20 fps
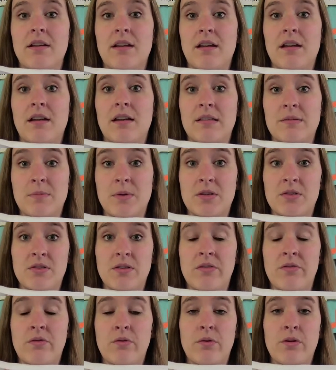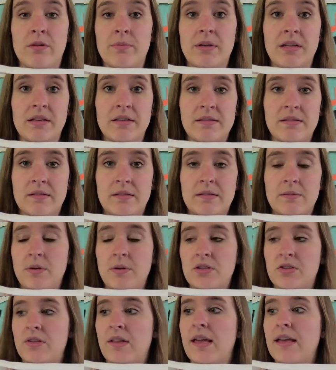as much on Florida because it's
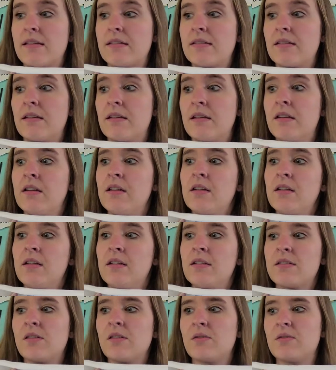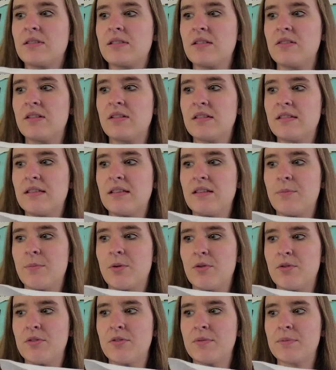much less. So you can see the
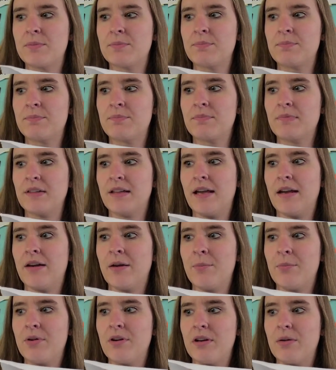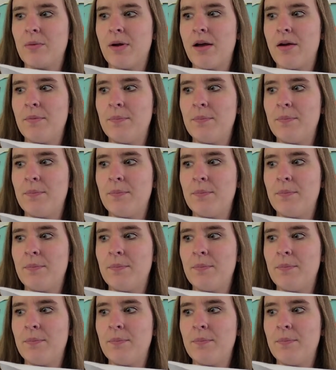borders line up pretty well.